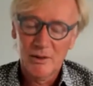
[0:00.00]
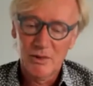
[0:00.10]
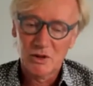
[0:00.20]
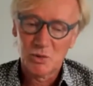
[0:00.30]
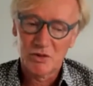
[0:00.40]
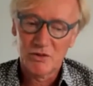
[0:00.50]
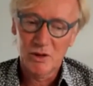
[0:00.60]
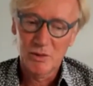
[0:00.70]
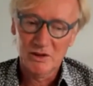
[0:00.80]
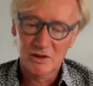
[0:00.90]
these
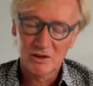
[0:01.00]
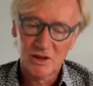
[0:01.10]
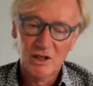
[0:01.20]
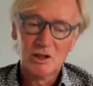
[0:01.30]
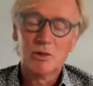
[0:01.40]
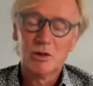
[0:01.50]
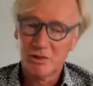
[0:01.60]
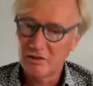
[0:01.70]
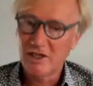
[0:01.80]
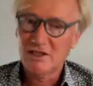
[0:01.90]
performances. So what
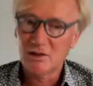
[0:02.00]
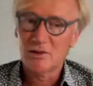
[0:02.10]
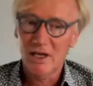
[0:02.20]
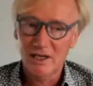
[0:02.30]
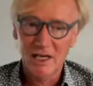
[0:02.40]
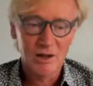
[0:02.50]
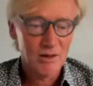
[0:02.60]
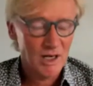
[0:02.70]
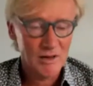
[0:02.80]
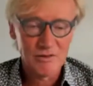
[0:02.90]
we're facing right
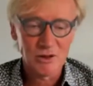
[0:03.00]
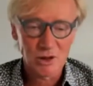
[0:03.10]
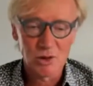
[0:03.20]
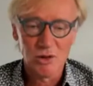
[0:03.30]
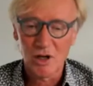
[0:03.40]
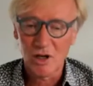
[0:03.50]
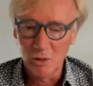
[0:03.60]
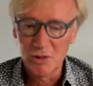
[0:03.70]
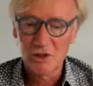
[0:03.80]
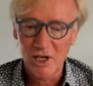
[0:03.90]
now are for sure
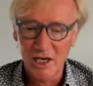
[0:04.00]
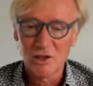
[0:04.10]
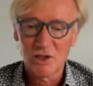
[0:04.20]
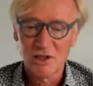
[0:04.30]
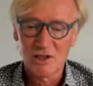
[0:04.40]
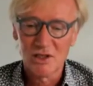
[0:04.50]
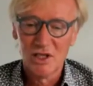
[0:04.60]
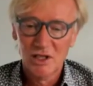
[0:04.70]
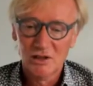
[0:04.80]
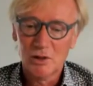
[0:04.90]
global
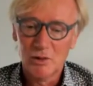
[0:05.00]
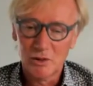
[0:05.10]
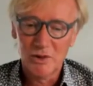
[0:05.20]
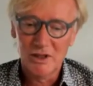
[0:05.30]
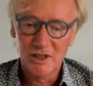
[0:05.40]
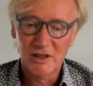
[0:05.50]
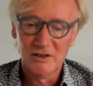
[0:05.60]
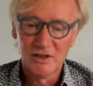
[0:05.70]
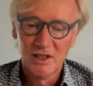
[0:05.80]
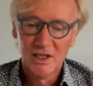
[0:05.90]
challenges. So what we
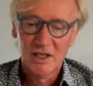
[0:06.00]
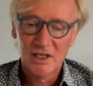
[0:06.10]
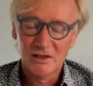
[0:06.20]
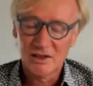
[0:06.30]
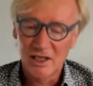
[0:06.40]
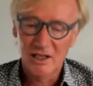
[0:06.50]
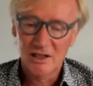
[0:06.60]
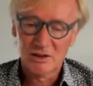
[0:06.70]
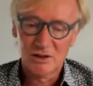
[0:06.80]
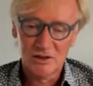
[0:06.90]
need is a
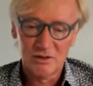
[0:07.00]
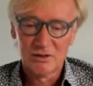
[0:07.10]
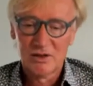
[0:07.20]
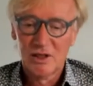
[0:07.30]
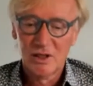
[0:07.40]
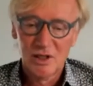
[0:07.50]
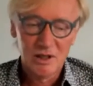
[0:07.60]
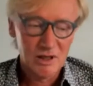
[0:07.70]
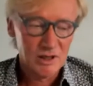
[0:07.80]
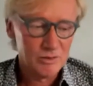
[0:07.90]
sort of
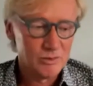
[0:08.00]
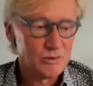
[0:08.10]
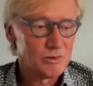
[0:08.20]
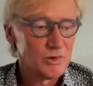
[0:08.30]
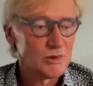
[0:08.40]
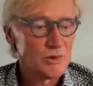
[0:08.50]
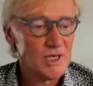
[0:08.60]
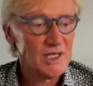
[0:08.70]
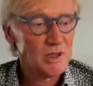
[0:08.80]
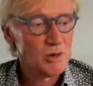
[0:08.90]

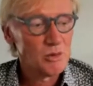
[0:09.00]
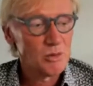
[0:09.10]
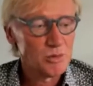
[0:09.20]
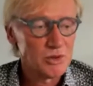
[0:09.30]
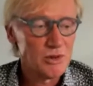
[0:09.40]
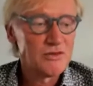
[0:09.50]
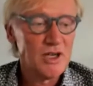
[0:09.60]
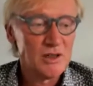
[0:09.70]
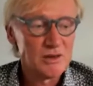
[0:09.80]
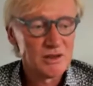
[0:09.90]
really
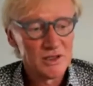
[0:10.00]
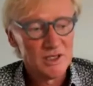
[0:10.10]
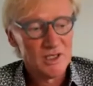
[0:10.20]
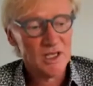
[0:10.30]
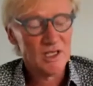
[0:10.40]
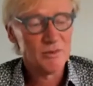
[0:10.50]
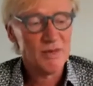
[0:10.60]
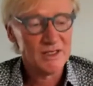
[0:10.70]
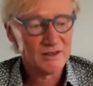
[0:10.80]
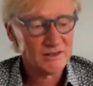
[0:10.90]
profound
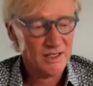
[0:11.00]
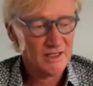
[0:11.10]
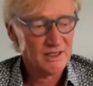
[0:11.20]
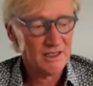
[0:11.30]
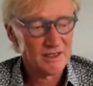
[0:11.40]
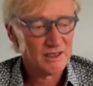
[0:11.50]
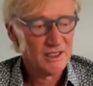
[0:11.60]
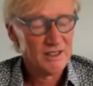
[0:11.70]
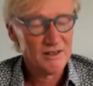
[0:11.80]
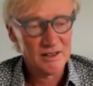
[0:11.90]
understanding
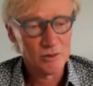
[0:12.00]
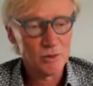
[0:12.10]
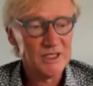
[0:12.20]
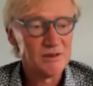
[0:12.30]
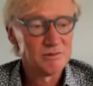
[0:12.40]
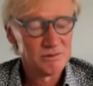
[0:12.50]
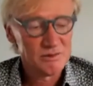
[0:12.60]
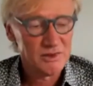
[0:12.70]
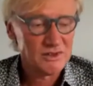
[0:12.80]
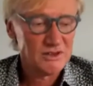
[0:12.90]
that we
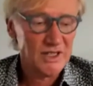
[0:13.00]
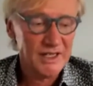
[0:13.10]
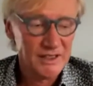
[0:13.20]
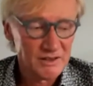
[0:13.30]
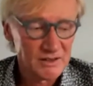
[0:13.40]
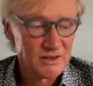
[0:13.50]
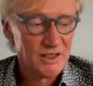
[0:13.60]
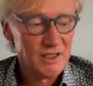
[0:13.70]
as designers